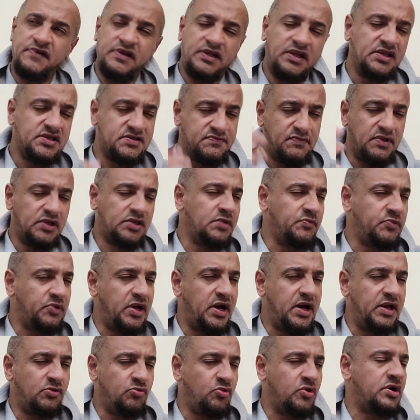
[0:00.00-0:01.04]
deed is
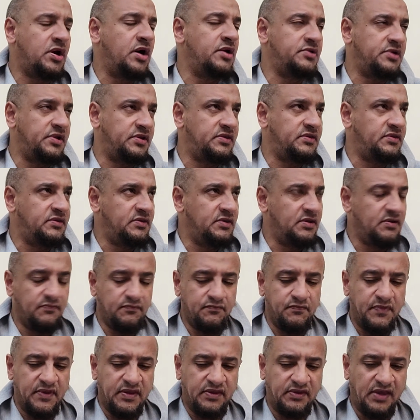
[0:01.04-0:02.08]
multiplied
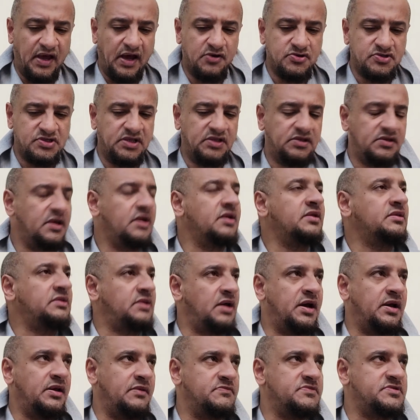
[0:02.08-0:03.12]
100,000
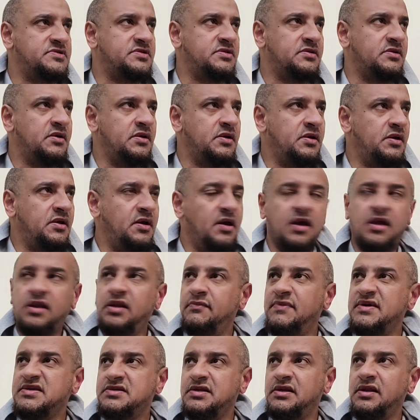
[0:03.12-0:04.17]
times in the
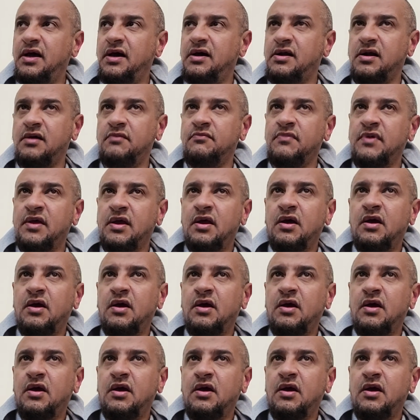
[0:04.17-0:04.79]
Masjid al-Haram,